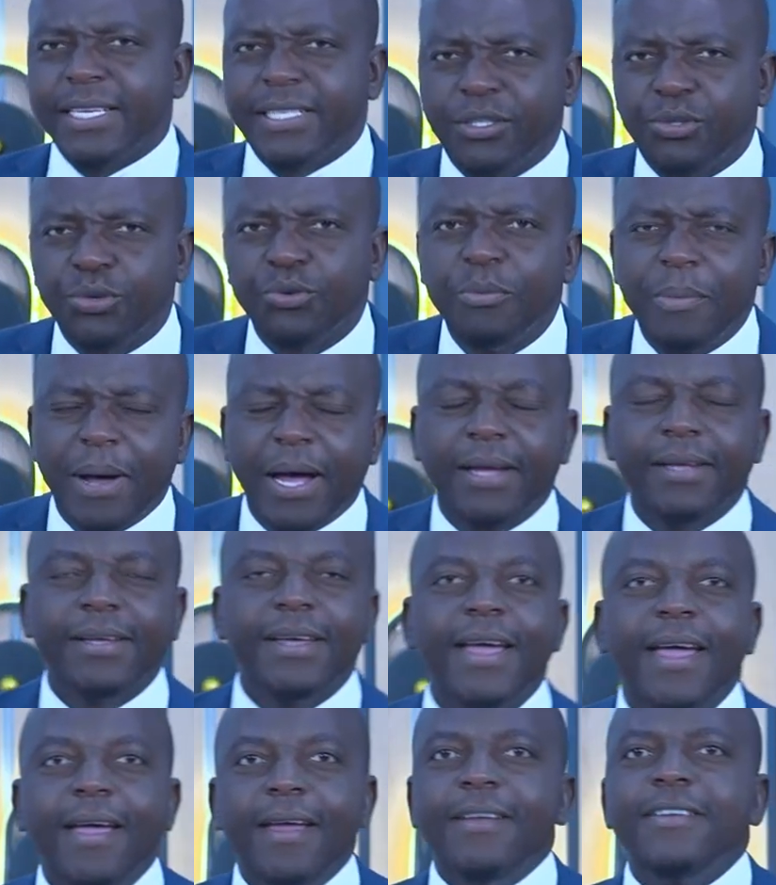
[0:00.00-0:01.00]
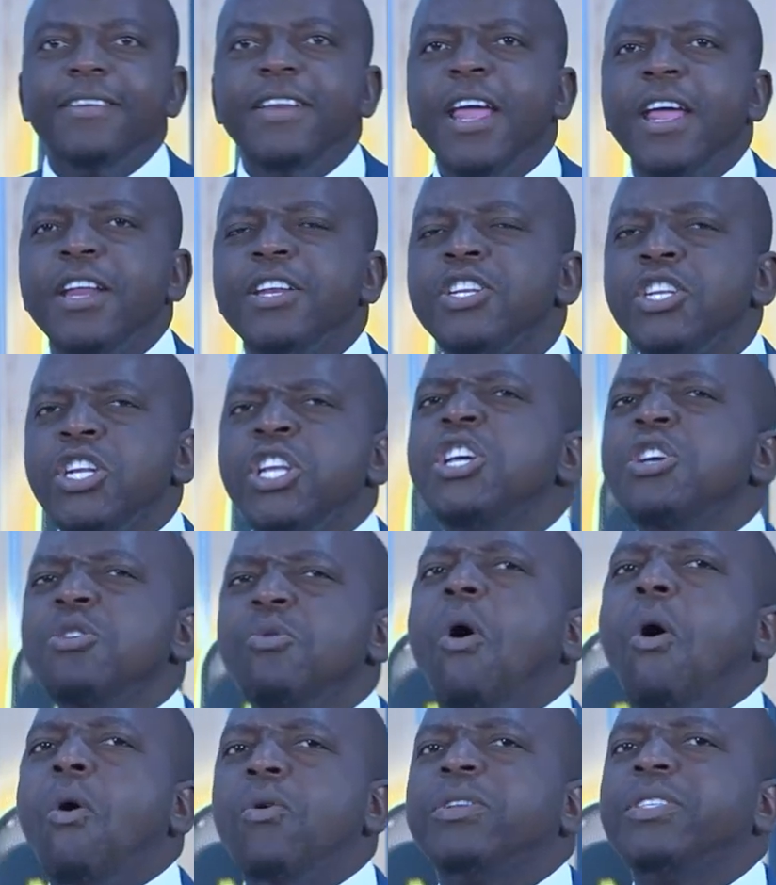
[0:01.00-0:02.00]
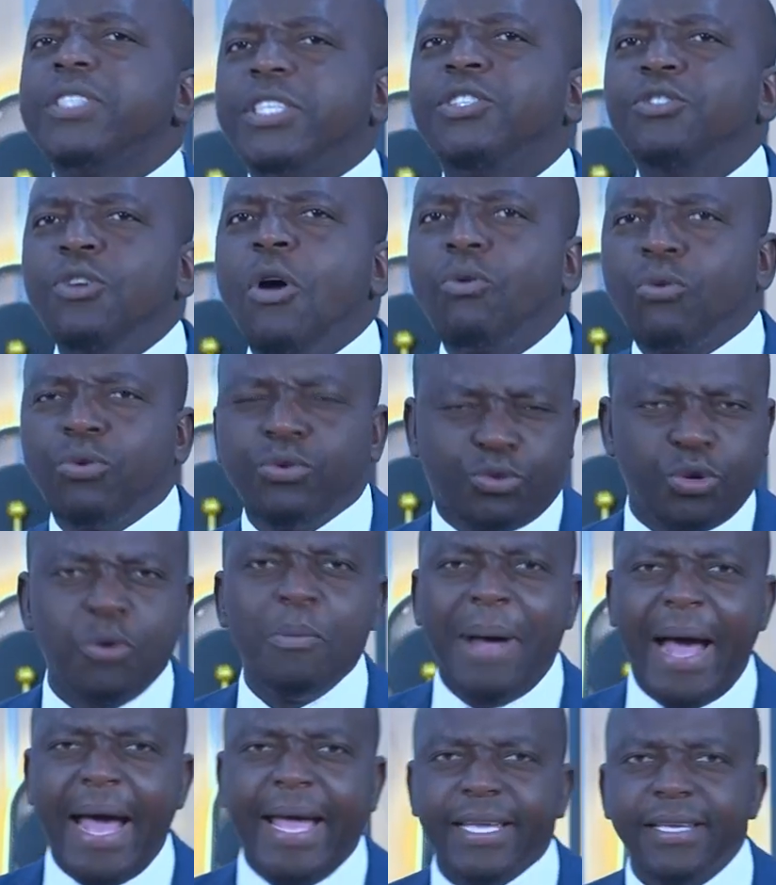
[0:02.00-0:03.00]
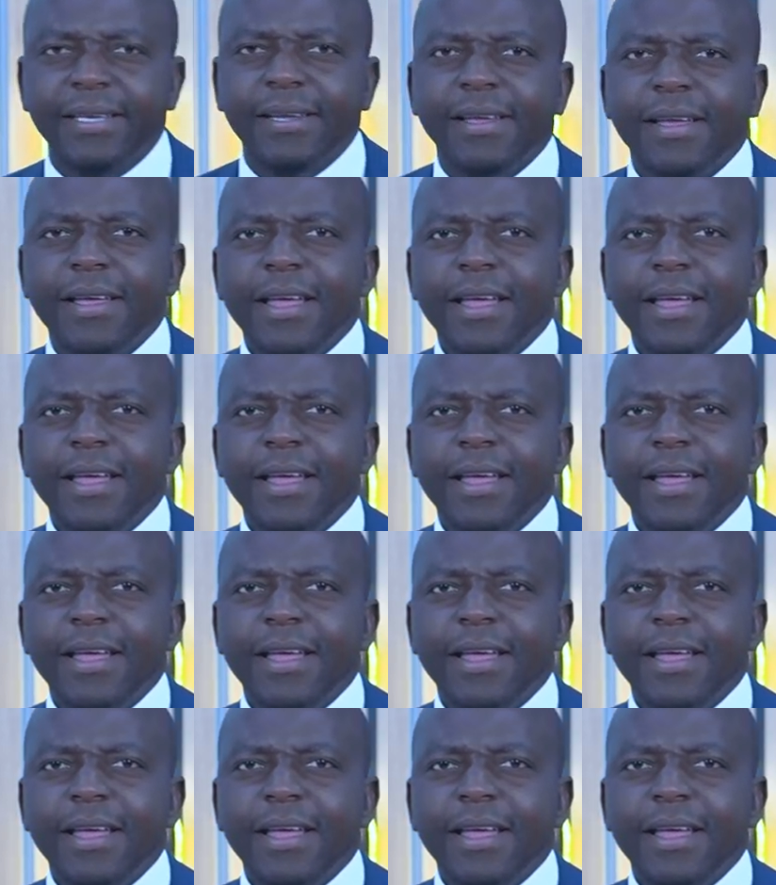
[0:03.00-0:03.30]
ndituma, neniwo ndino kutumai.